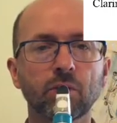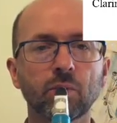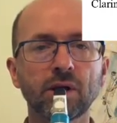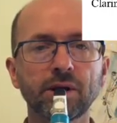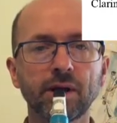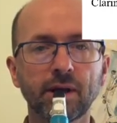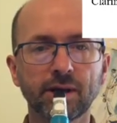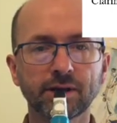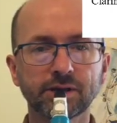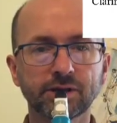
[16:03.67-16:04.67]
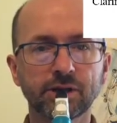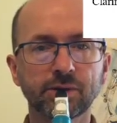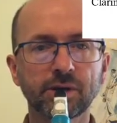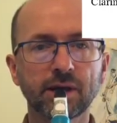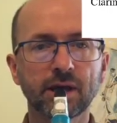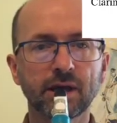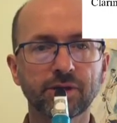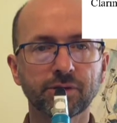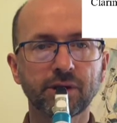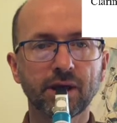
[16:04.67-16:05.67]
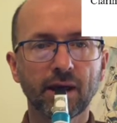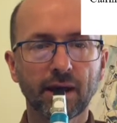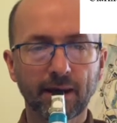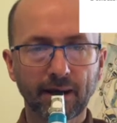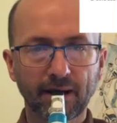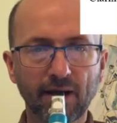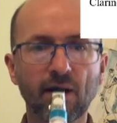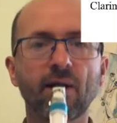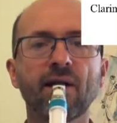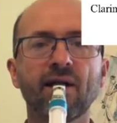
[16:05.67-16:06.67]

1, 2, 3, go.